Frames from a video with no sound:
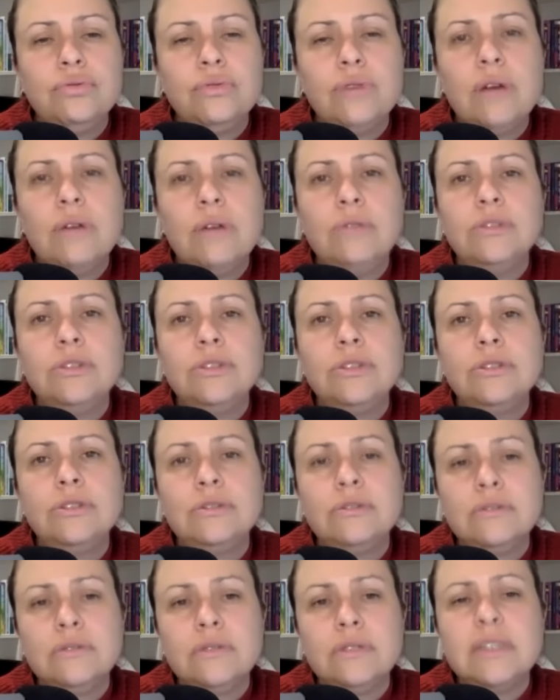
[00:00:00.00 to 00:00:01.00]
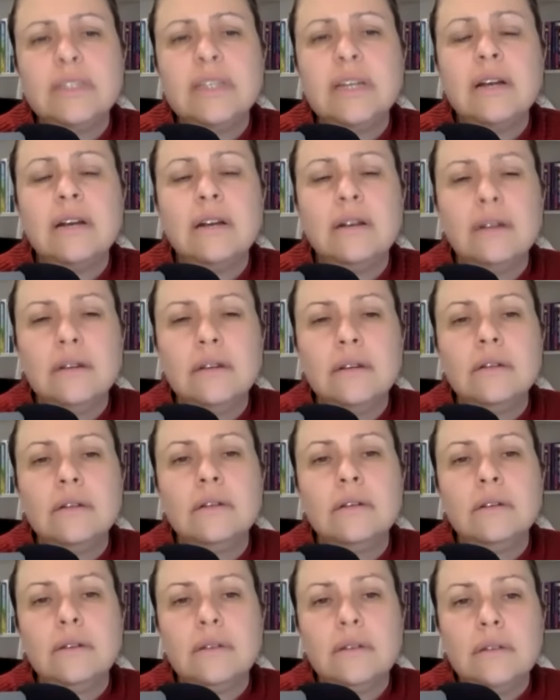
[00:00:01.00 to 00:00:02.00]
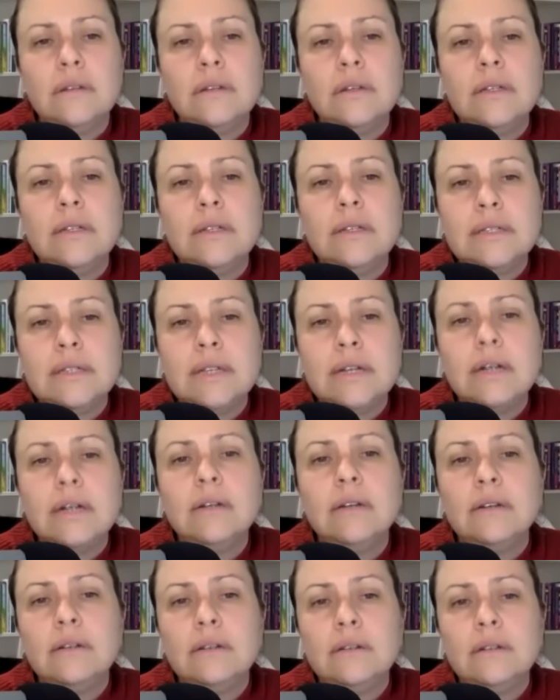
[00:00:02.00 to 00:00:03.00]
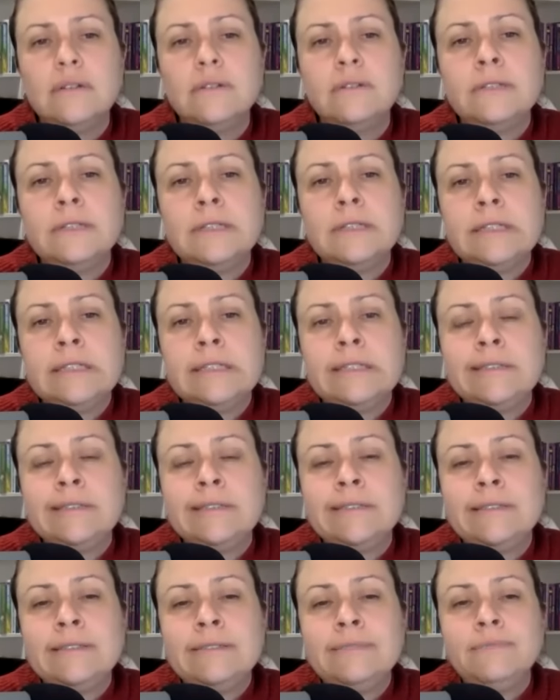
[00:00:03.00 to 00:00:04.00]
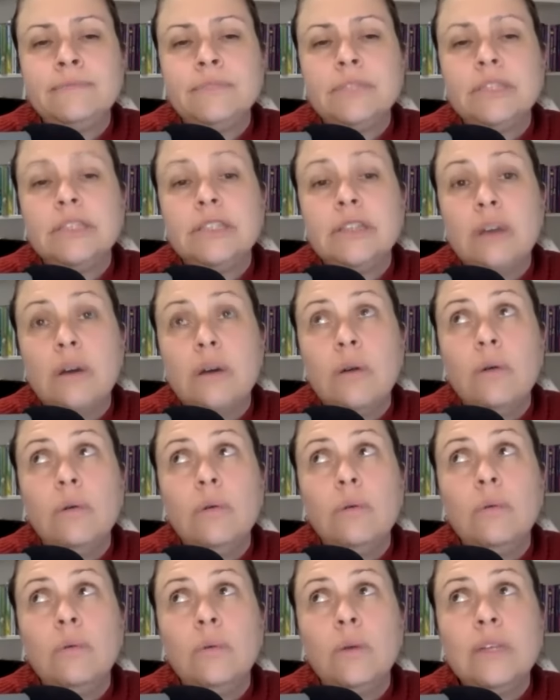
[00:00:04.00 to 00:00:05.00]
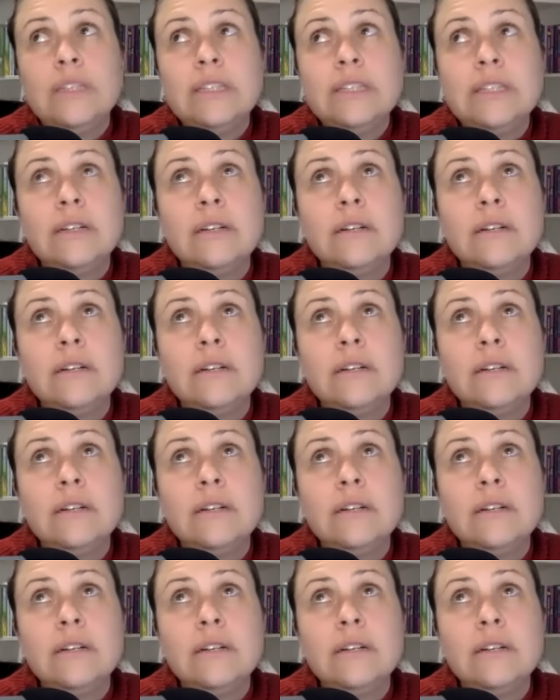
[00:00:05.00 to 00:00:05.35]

Ouch. That's hard. That's hard. So what